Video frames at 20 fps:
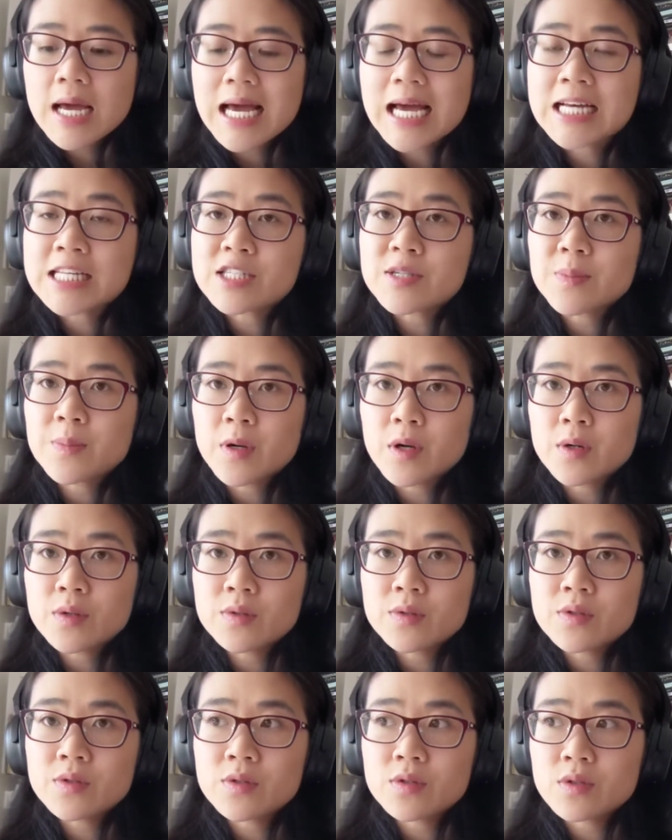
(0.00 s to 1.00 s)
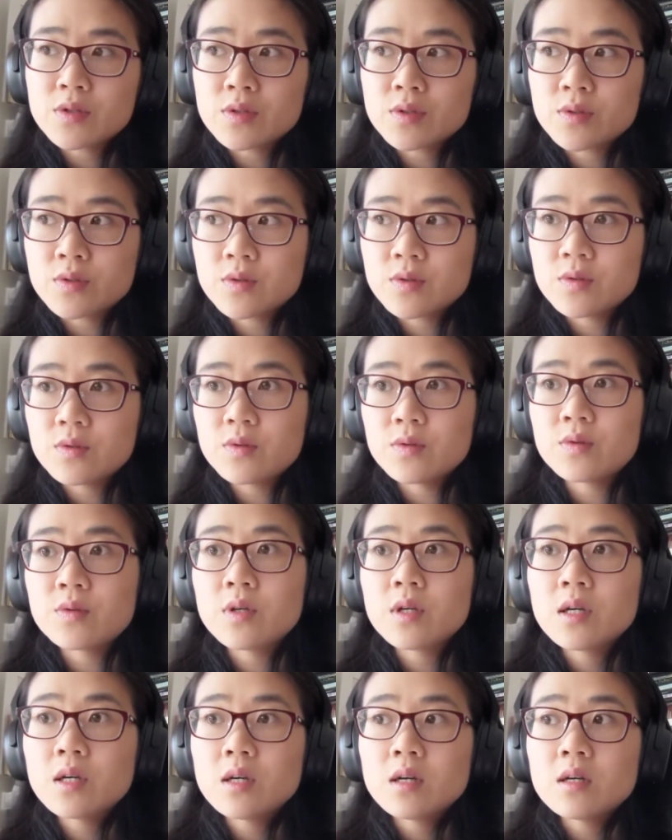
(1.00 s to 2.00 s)
as opposed to
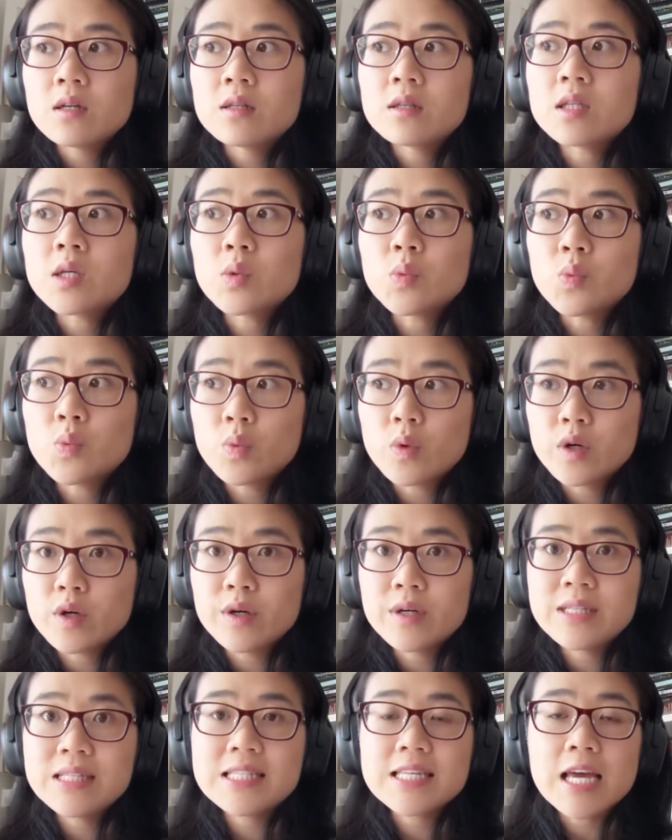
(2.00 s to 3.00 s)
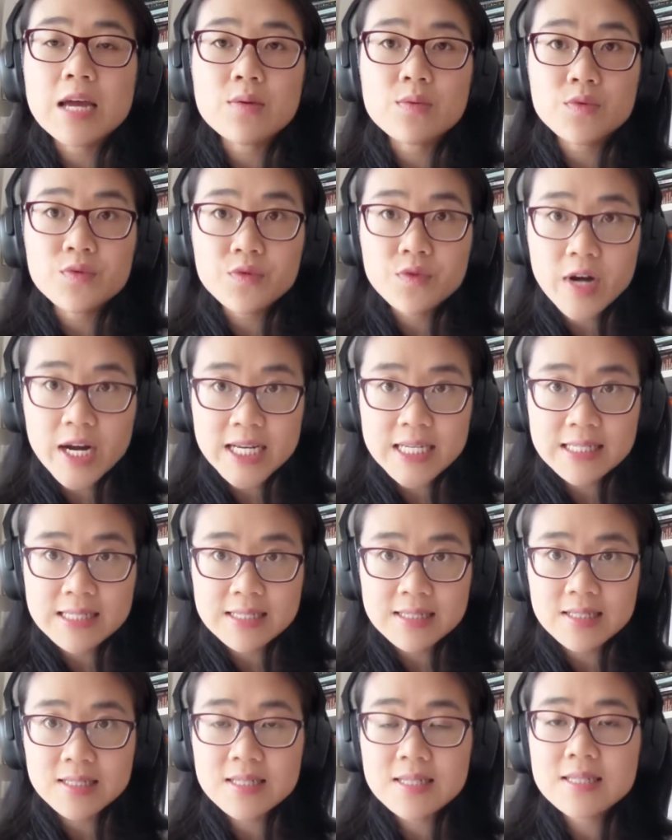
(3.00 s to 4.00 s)
the words and
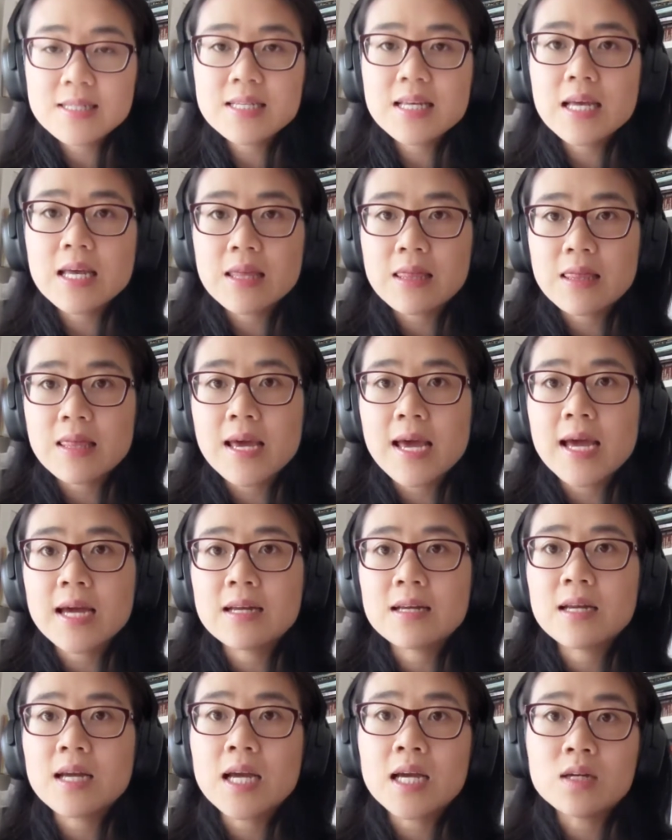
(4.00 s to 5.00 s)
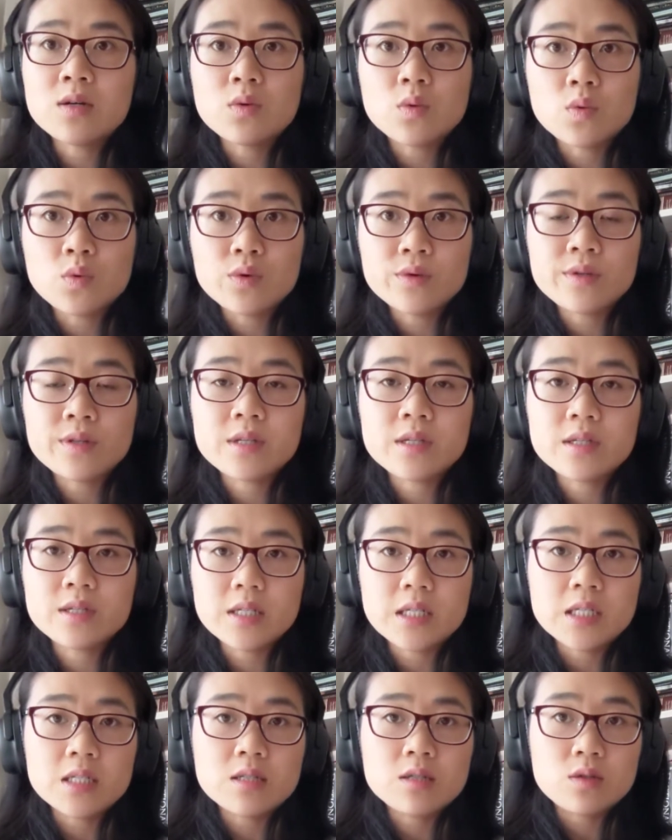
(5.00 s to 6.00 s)
phrases that an author
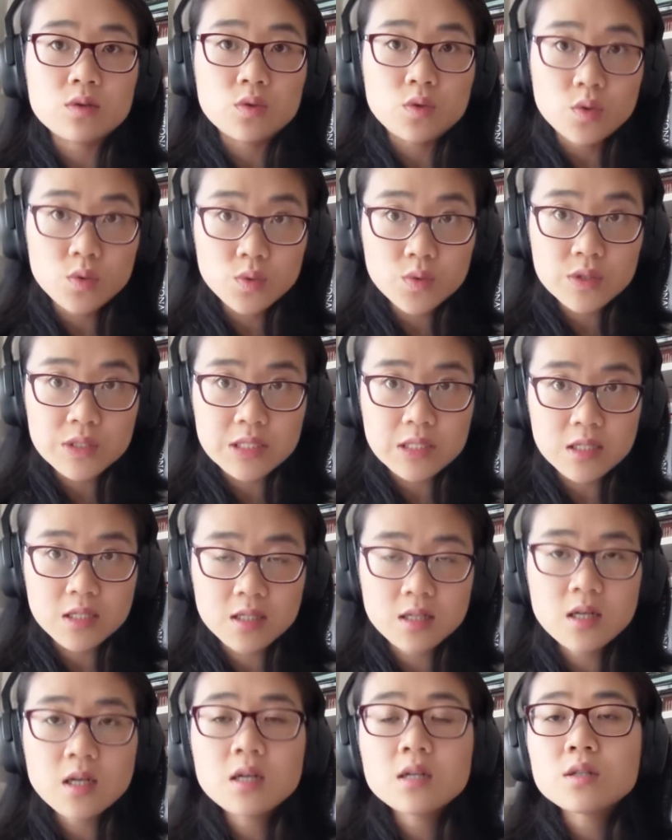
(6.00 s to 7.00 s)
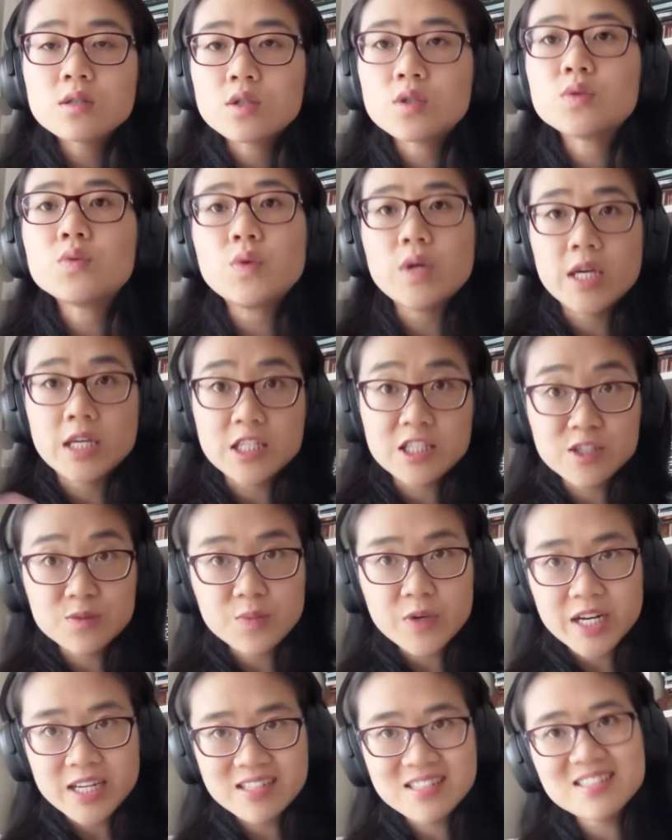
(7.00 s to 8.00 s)
is using to
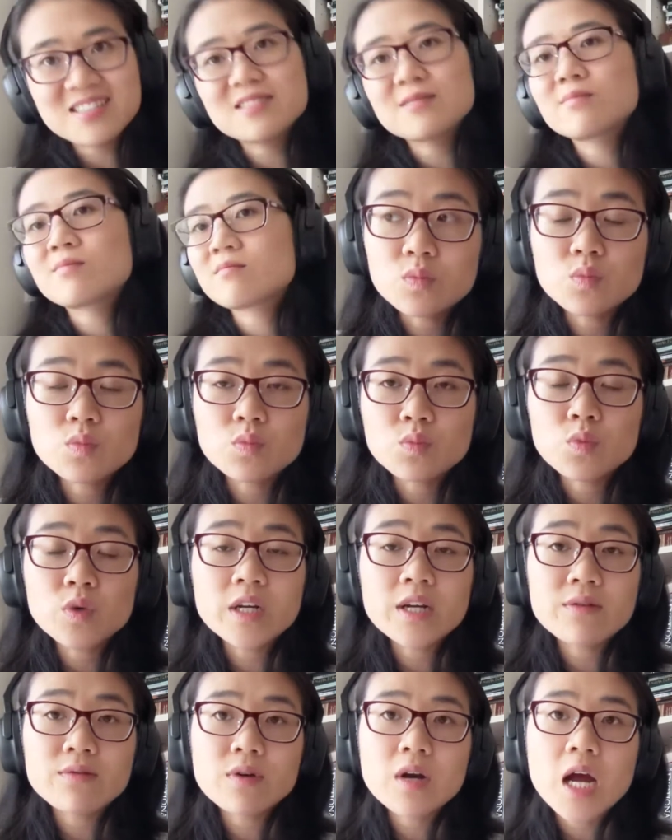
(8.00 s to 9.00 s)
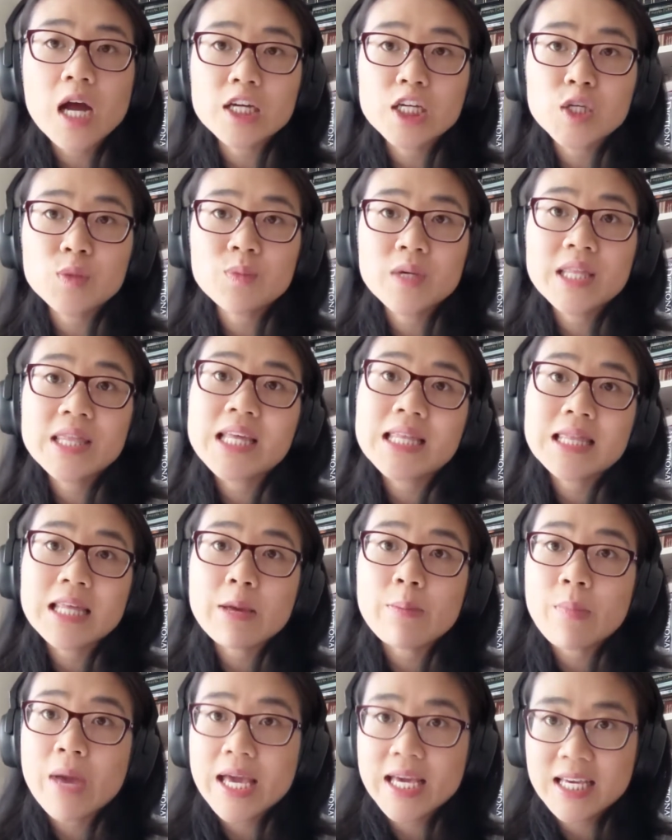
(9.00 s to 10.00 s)
express whatever argument that
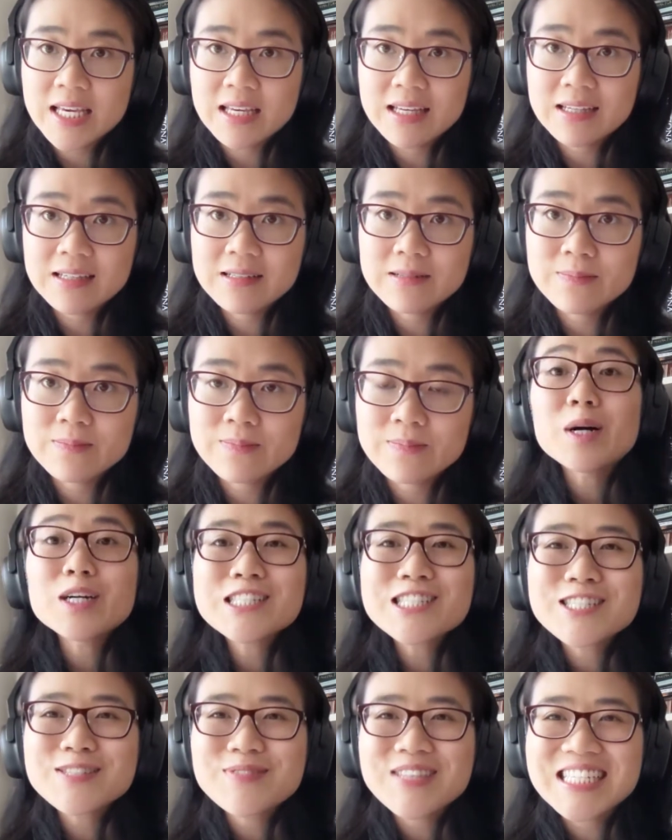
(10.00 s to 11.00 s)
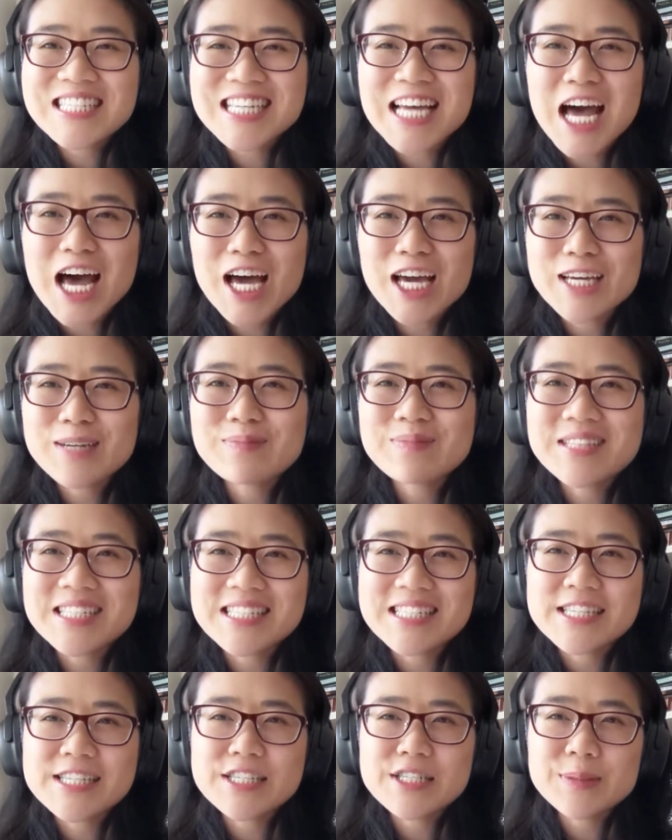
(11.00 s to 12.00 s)
they're making. Most of the time,
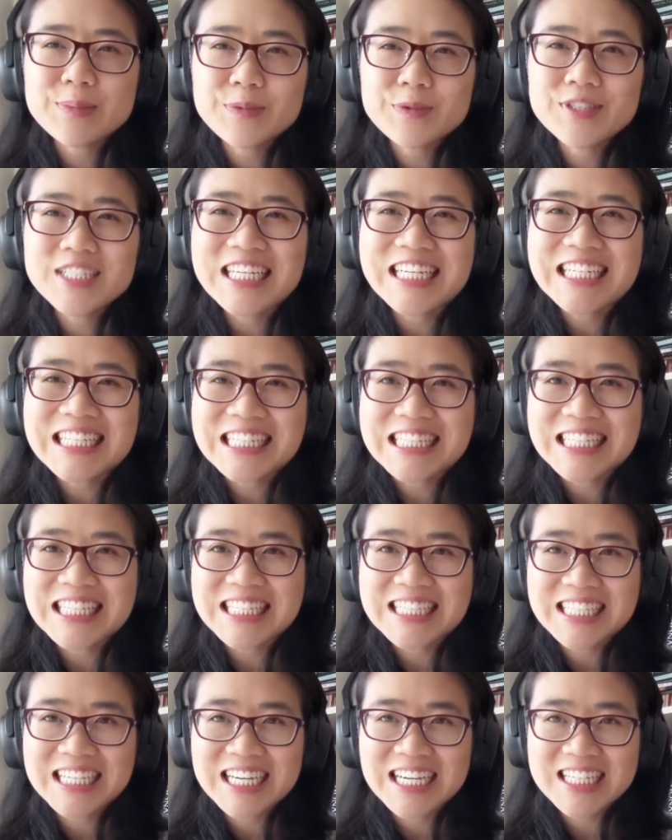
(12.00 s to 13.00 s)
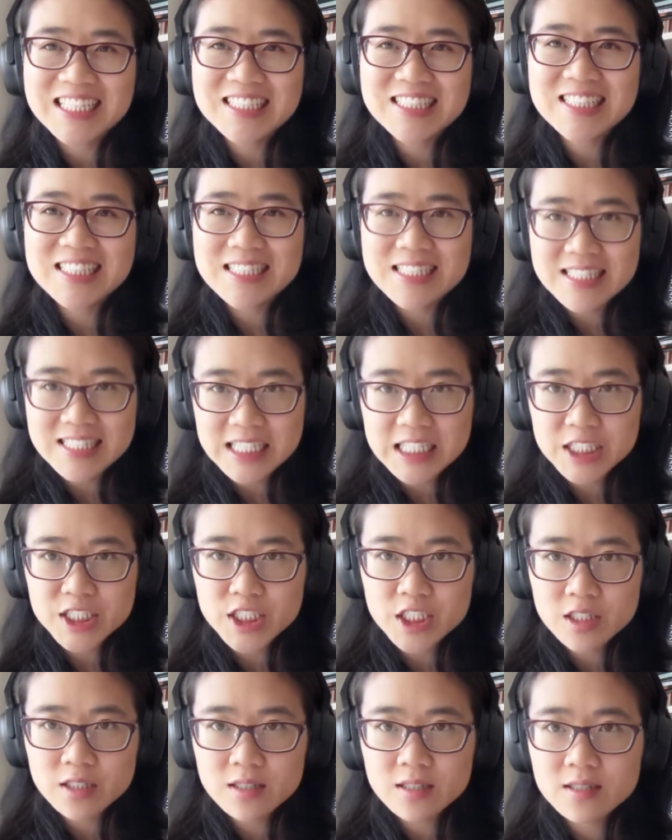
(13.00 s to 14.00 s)
this is a pretty clear-cut
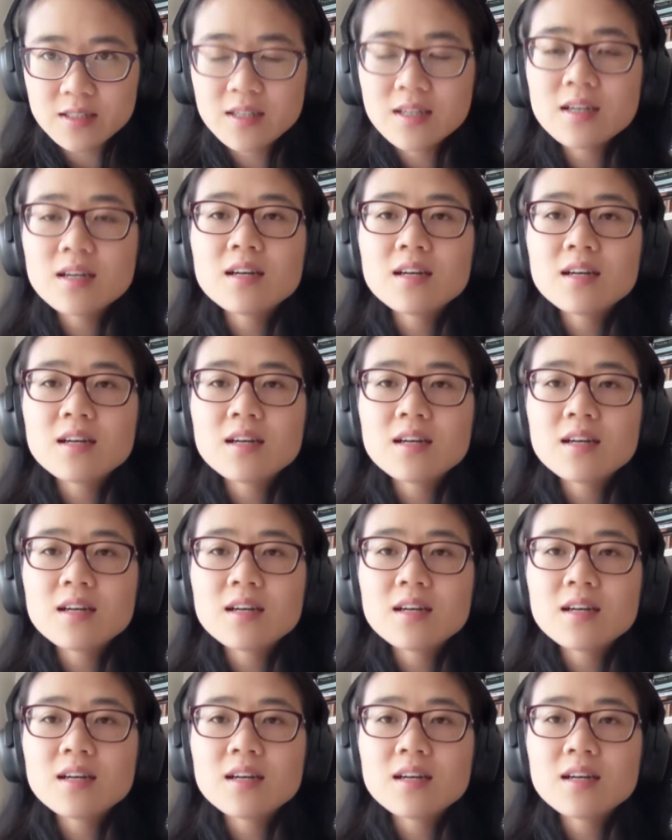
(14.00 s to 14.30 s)
distinction.